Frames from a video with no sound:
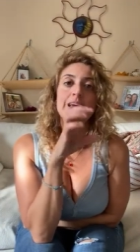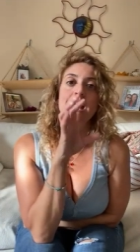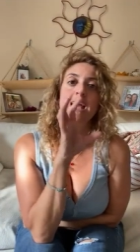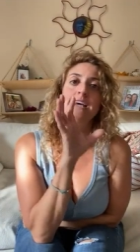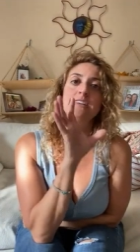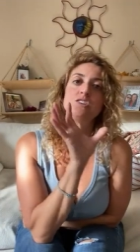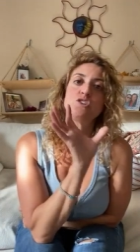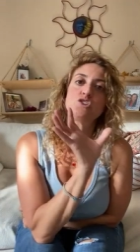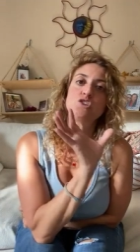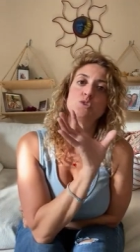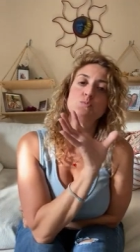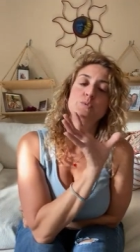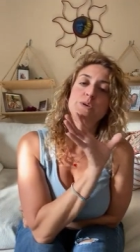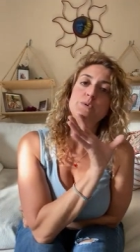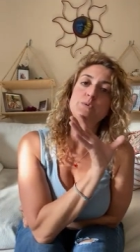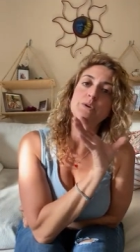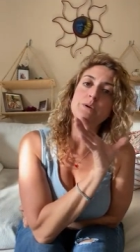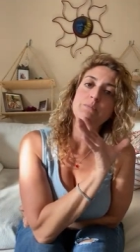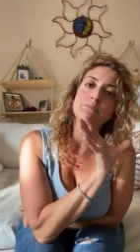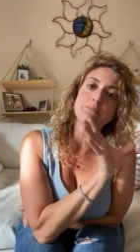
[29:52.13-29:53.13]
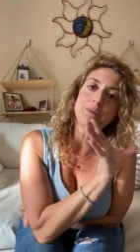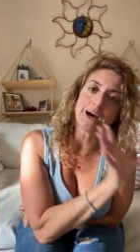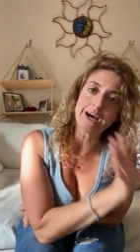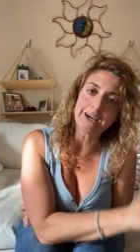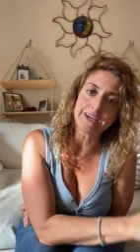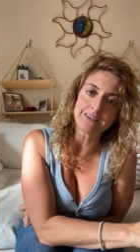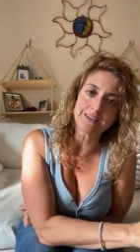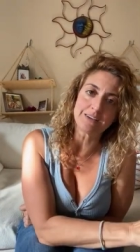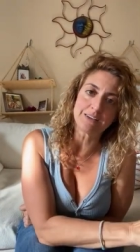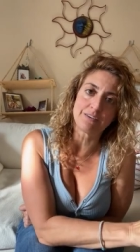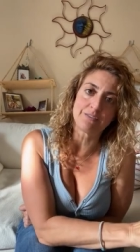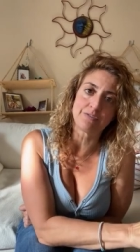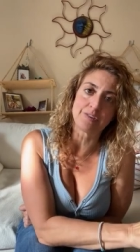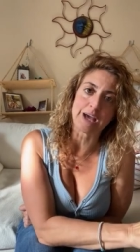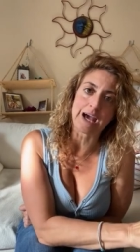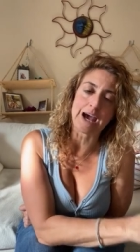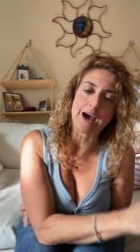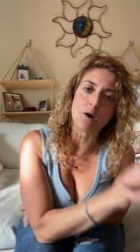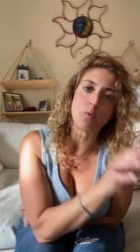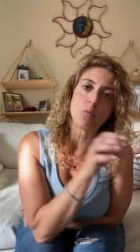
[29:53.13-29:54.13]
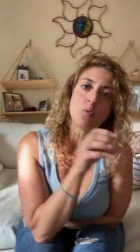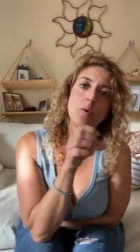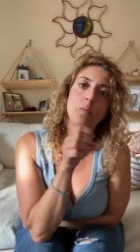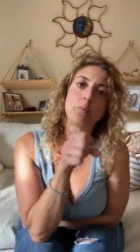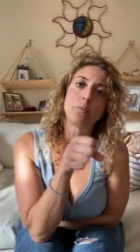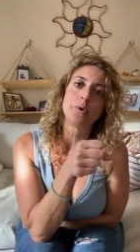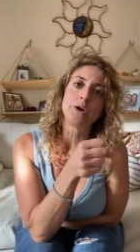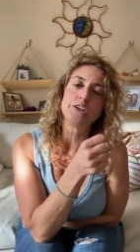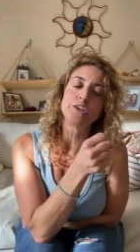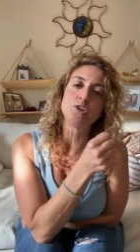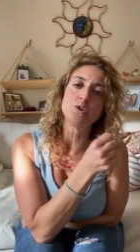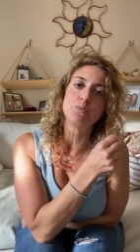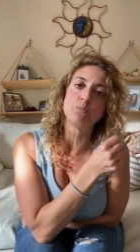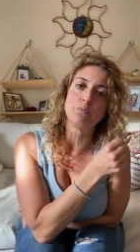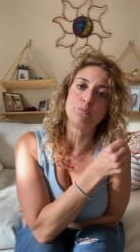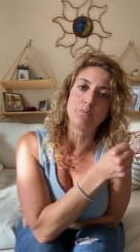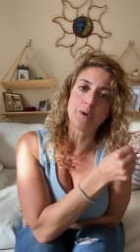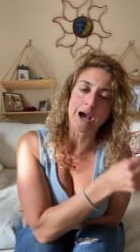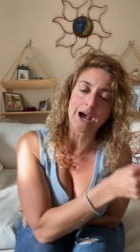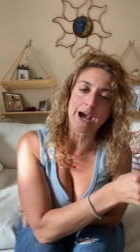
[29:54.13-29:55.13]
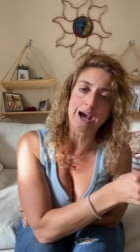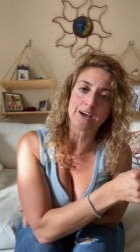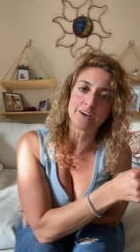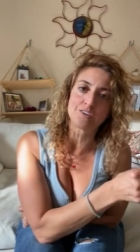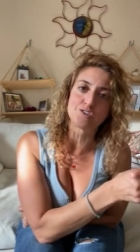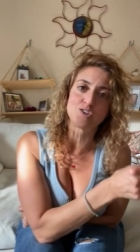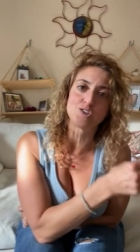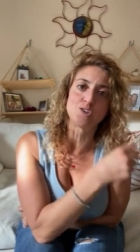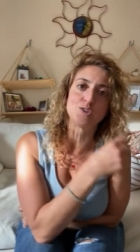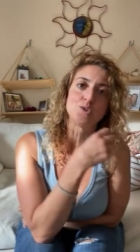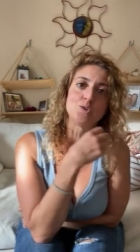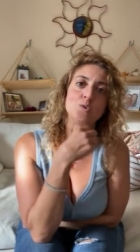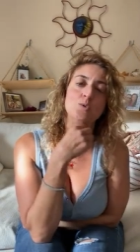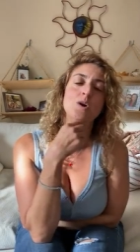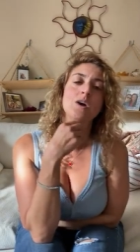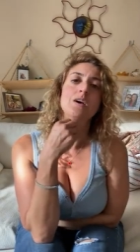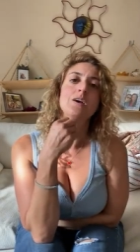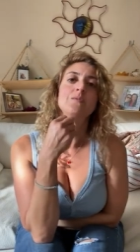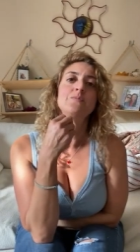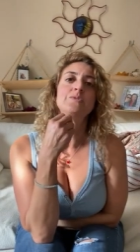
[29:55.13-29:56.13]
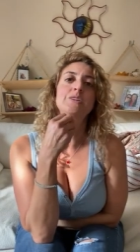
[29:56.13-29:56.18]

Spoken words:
And to be reminded of that will bring you back to